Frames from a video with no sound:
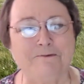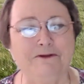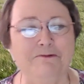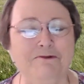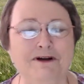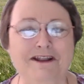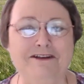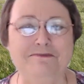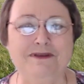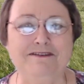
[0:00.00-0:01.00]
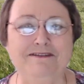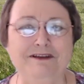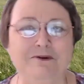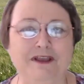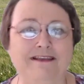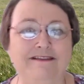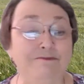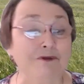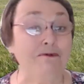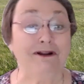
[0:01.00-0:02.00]
We want it to be so
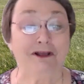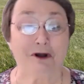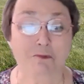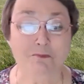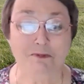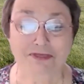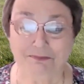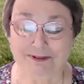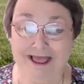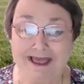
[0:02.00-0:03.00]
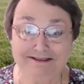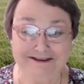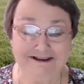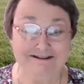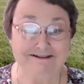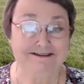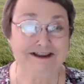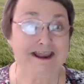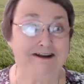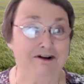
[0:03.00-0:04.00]
easy. We want to open the plastic
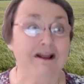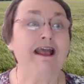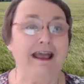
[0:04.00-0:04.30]
container